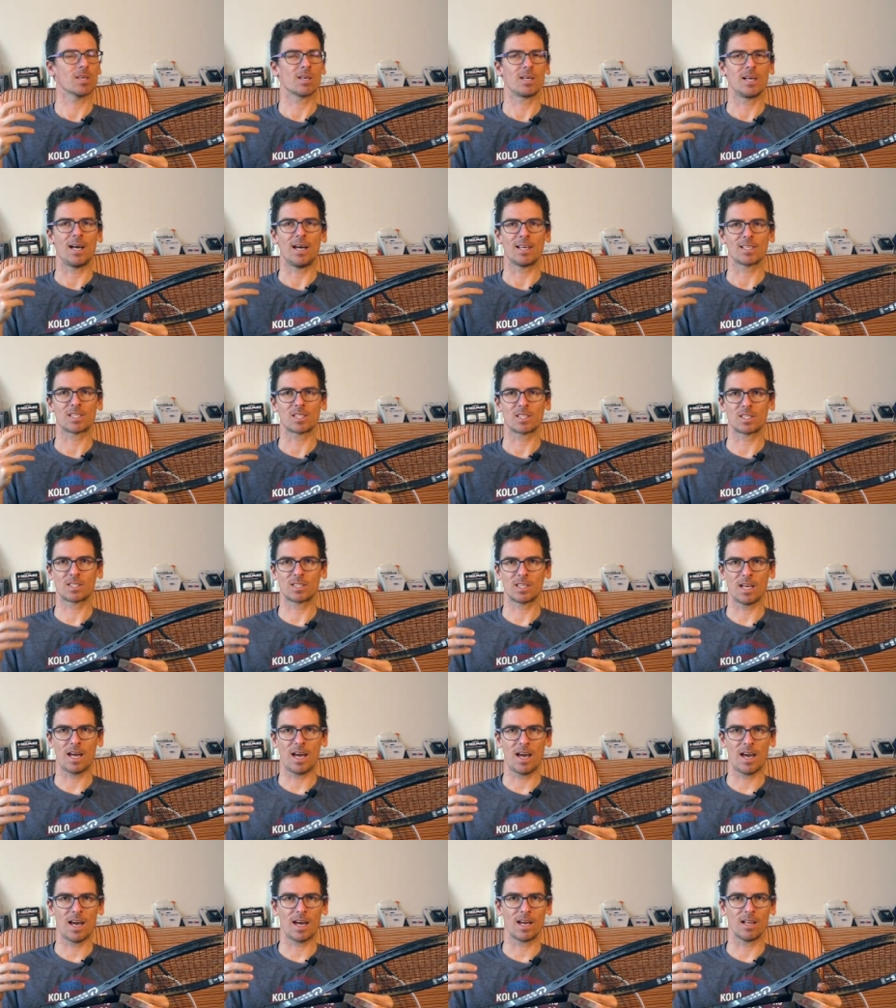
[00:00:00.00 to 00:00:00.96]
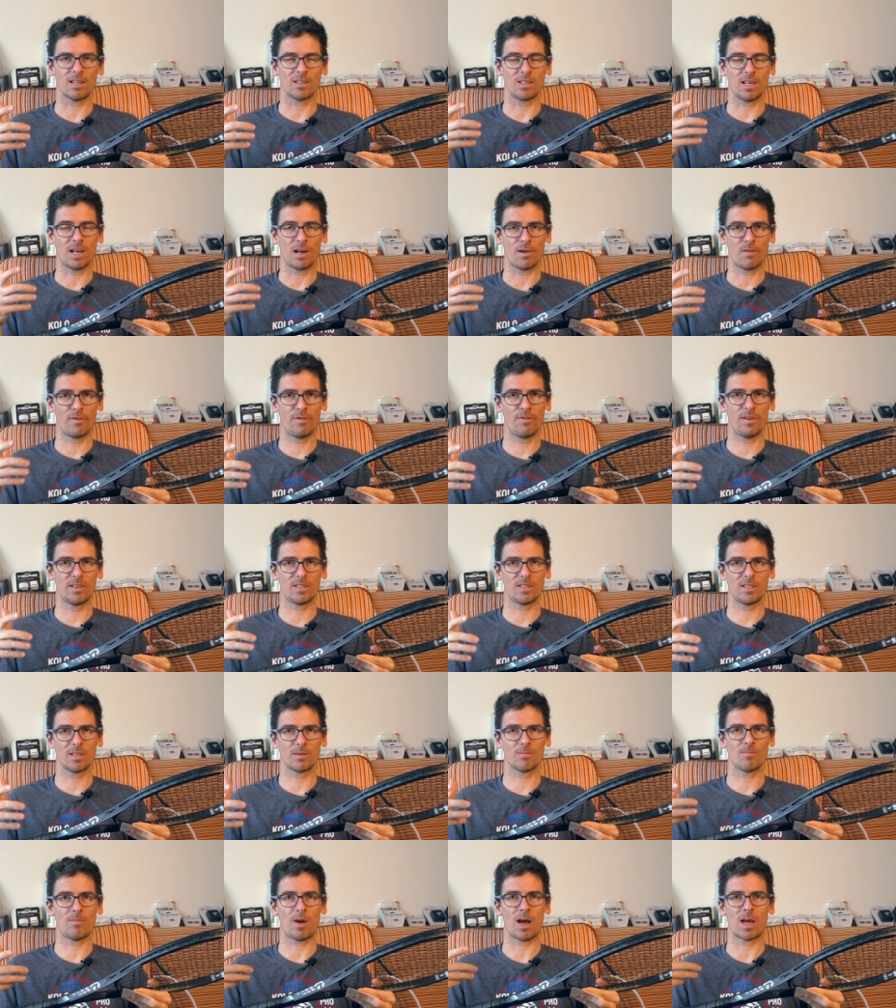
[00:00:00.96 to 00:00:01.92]
uh, style they are
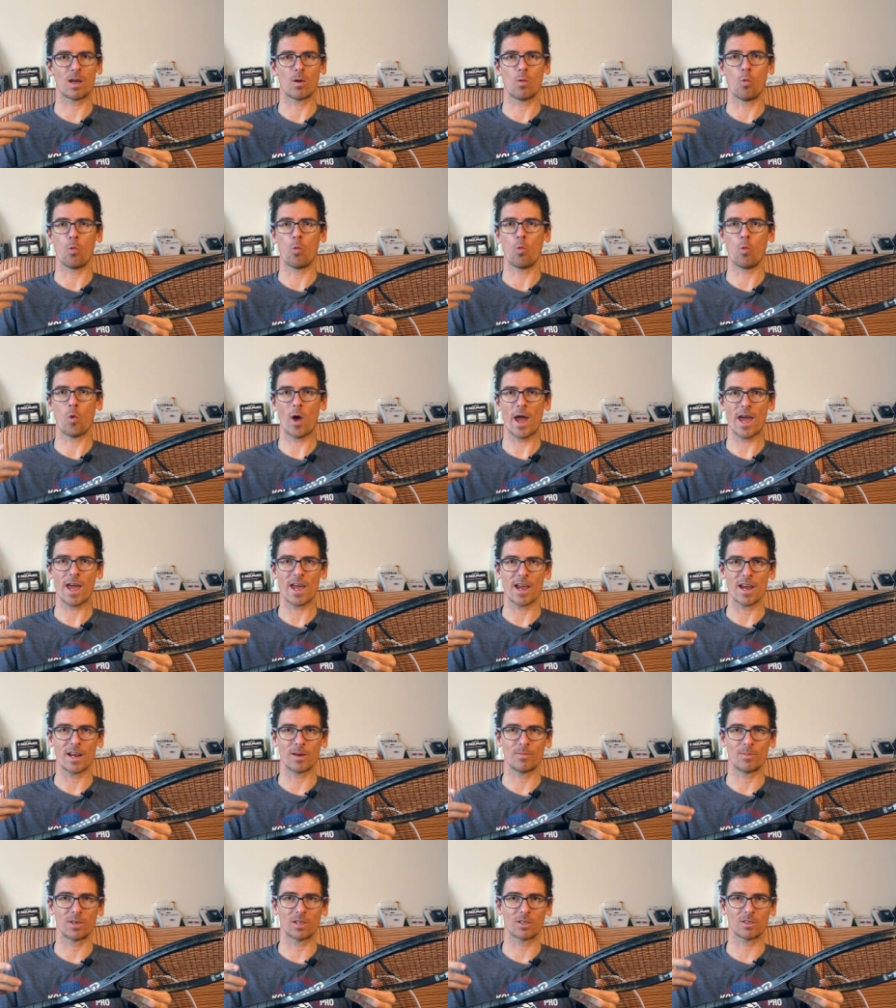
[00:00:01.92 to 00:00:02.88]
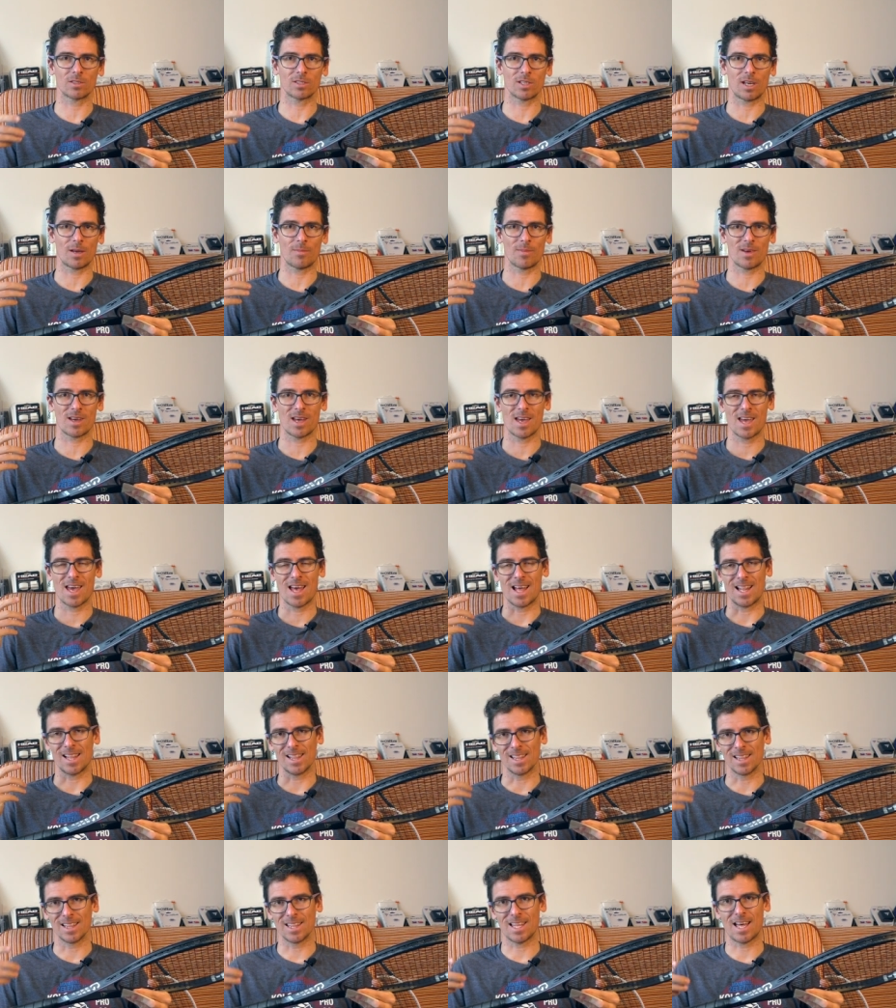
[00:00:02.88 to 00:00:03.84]
fitting my weight because i'm a
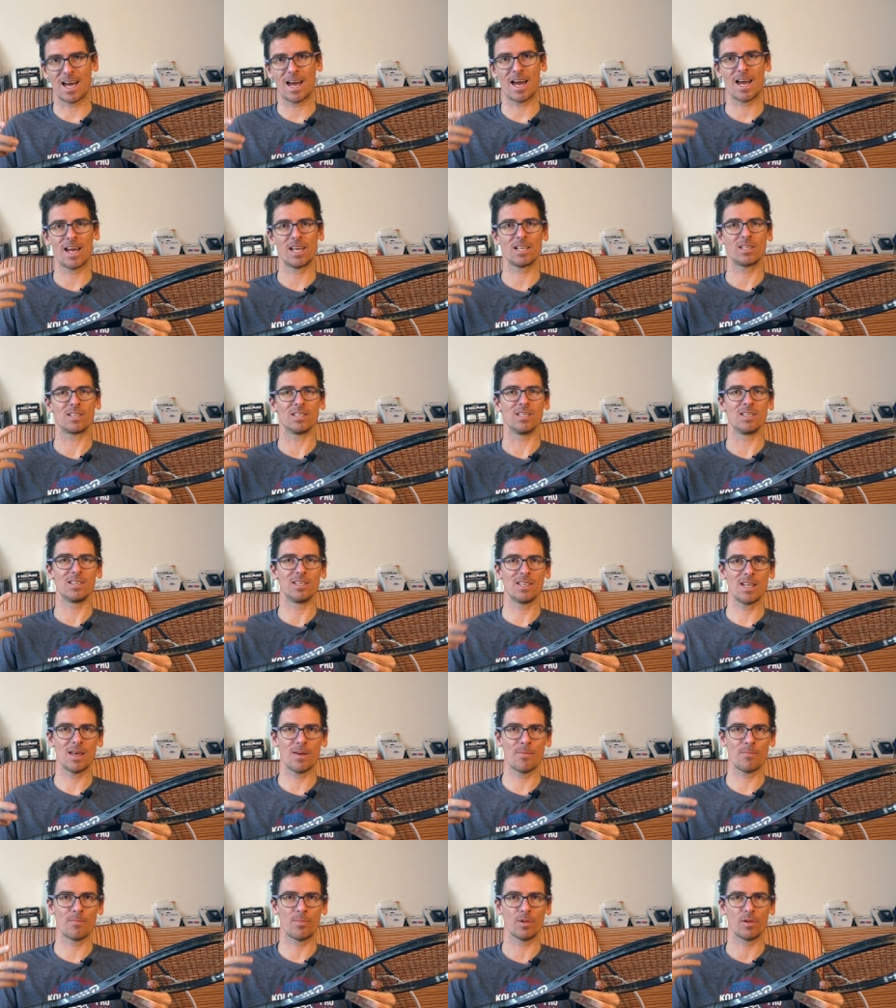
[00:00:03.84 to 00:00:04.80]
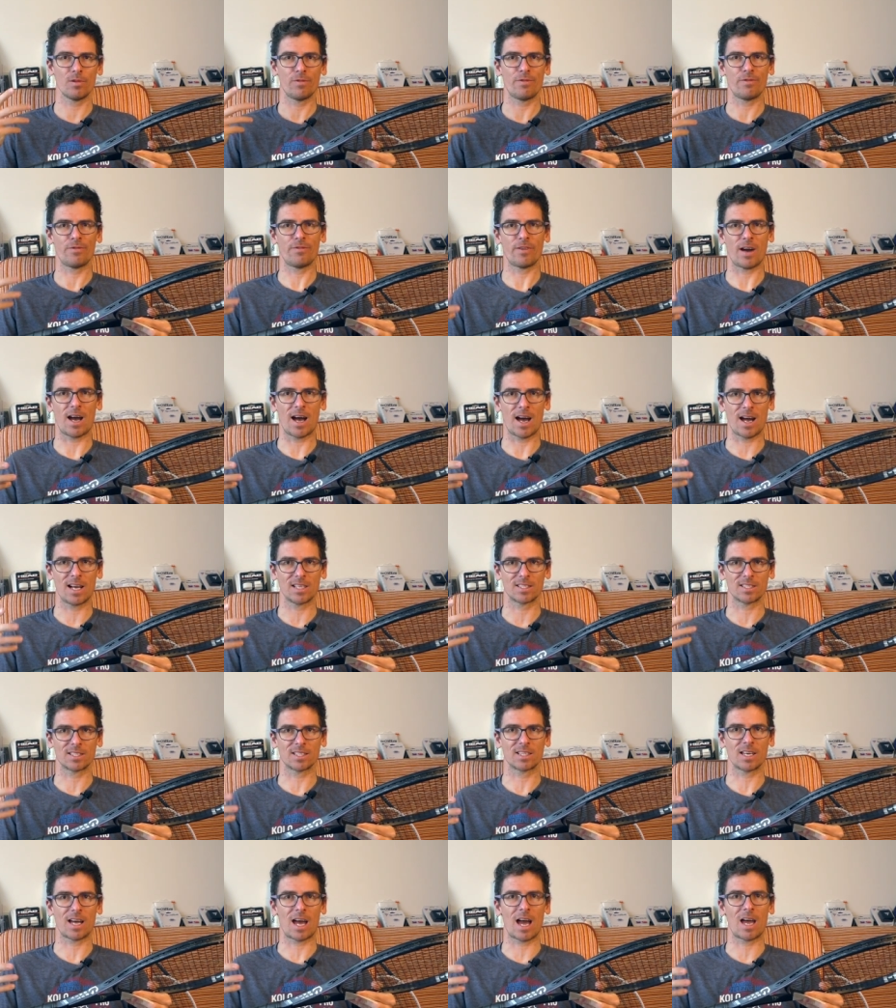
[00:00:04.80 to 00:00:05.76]
light nimble
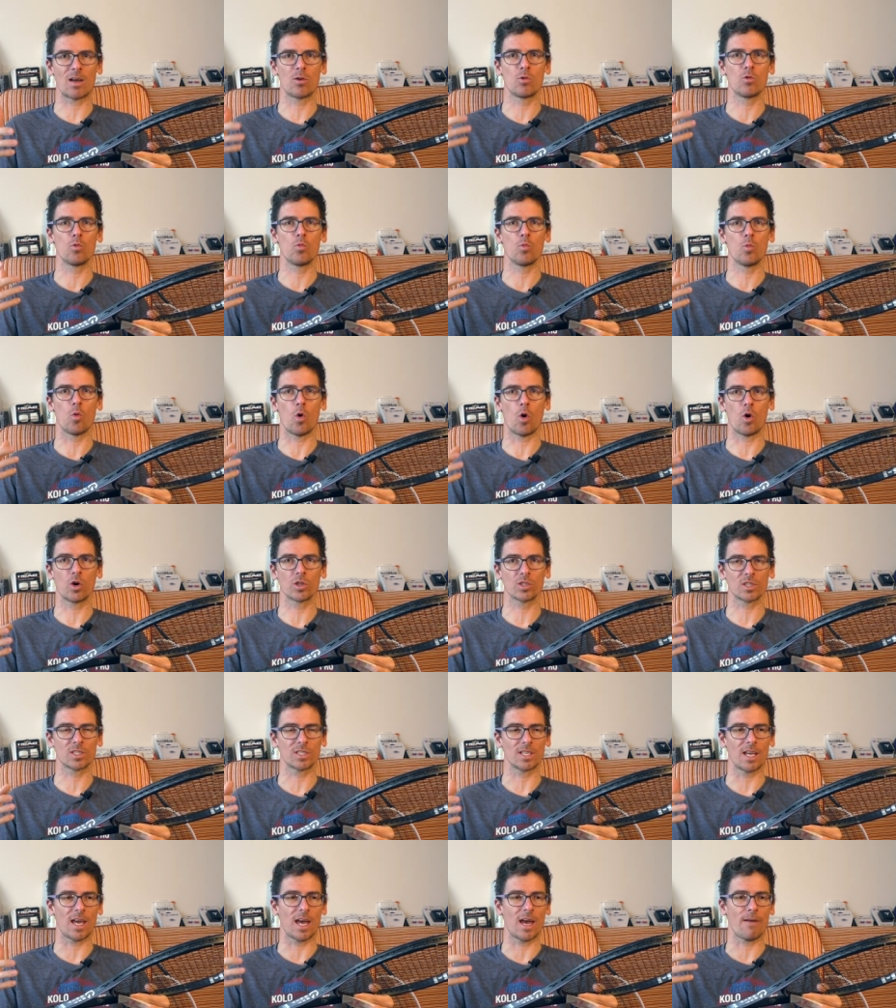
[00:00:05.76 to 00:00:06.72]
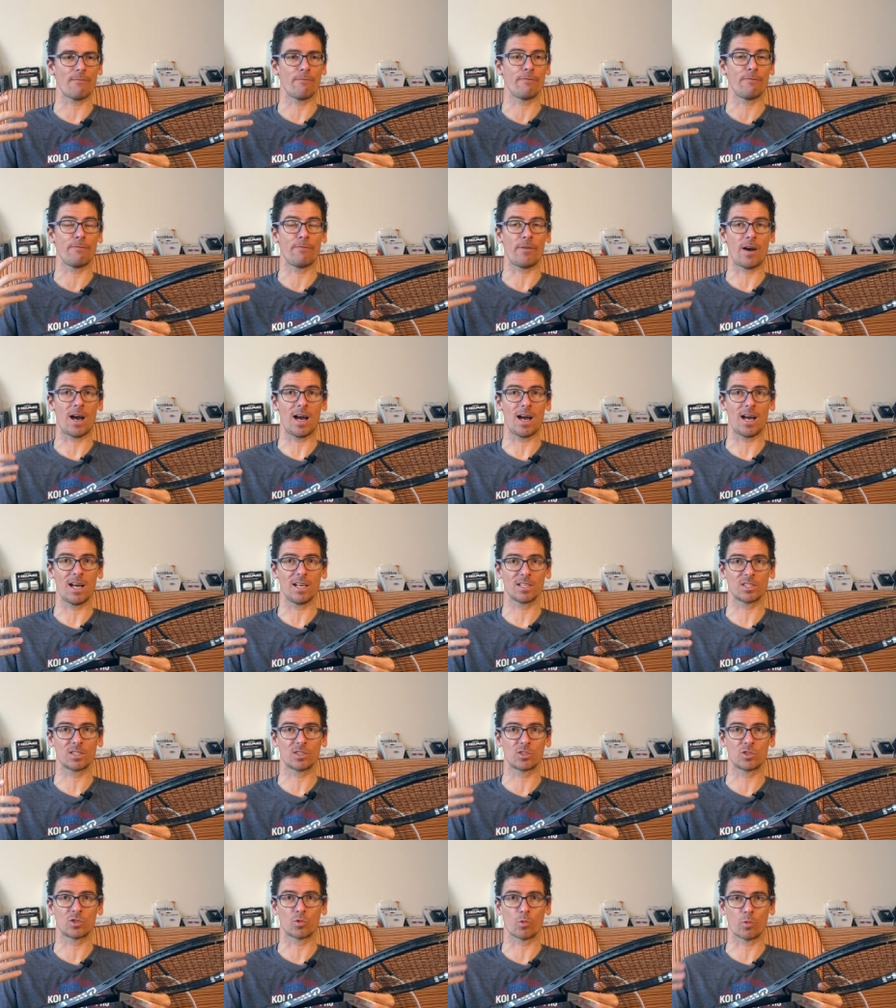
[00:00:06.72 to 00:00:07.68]
fast guy who wants a
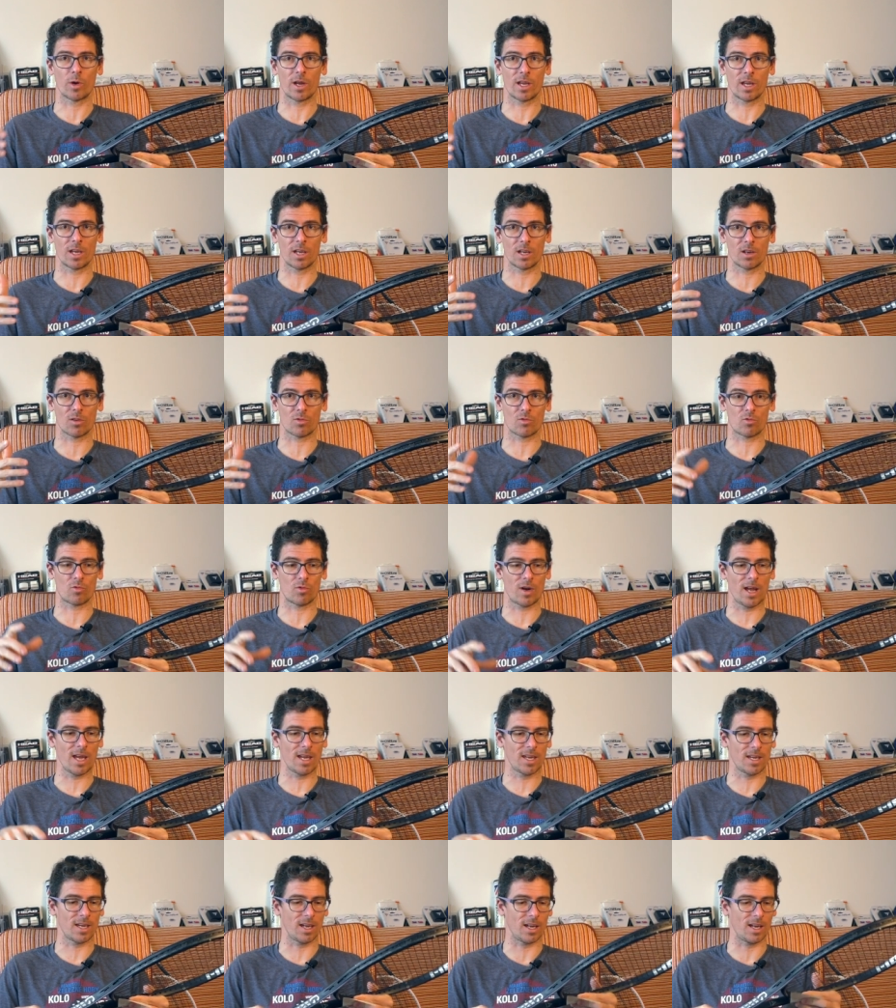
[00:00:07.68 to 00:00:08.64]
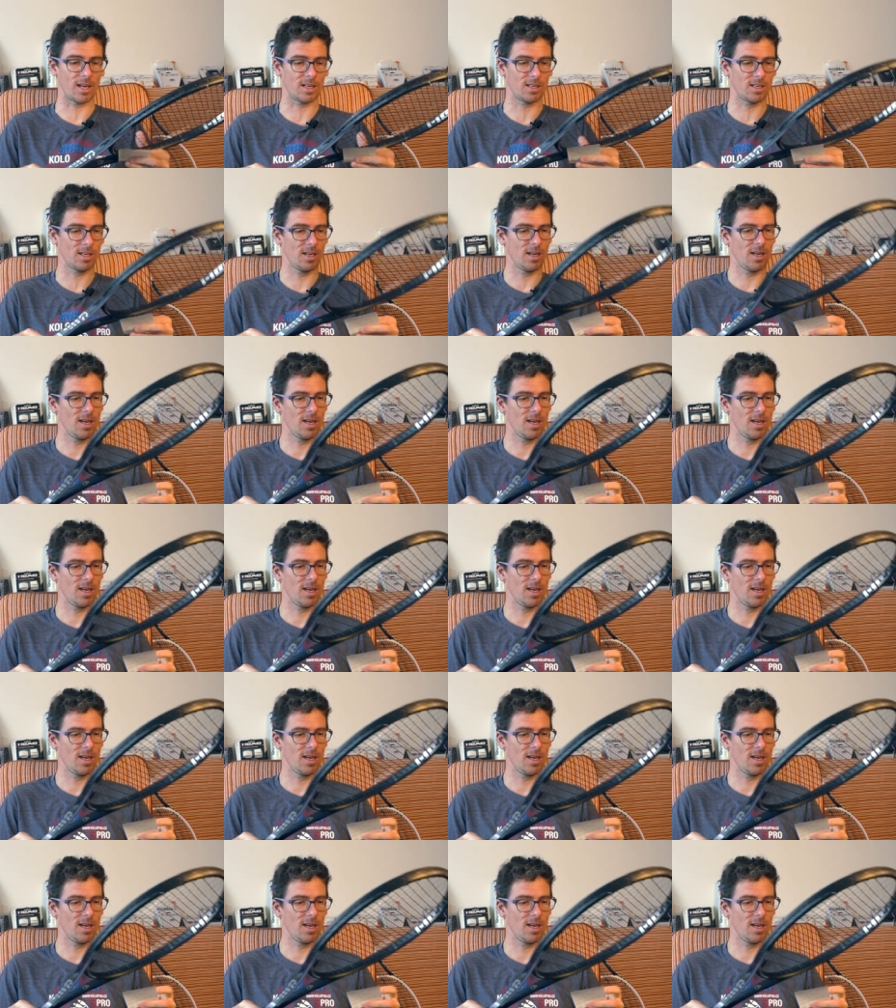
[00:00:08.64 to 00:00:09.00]
fast swinging racket